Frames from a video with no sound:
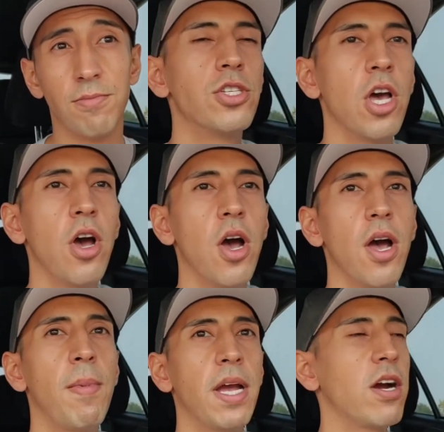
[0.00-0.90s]
So
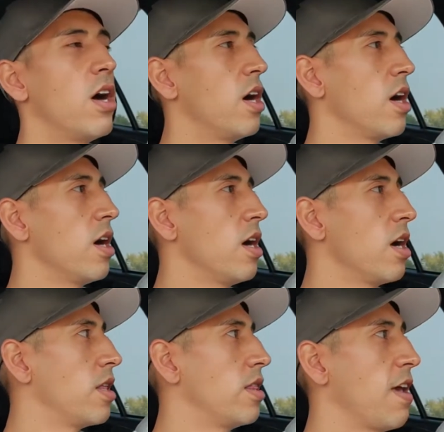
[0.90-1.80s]
my
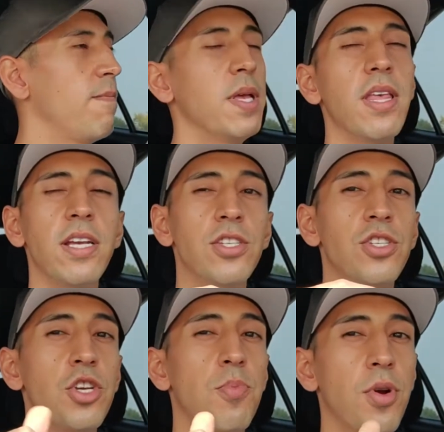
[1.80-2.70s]
car, they've been like
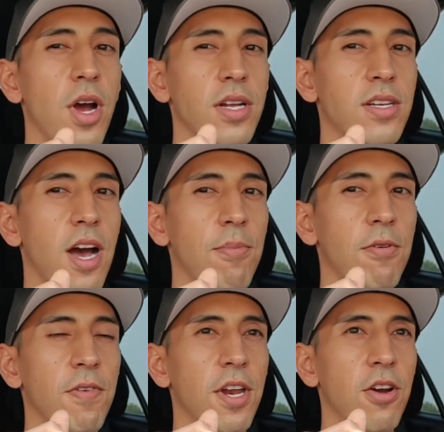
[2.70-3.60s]
super on top
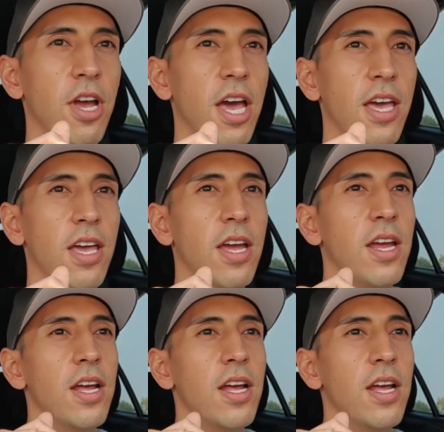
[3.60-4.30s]
of it, okay?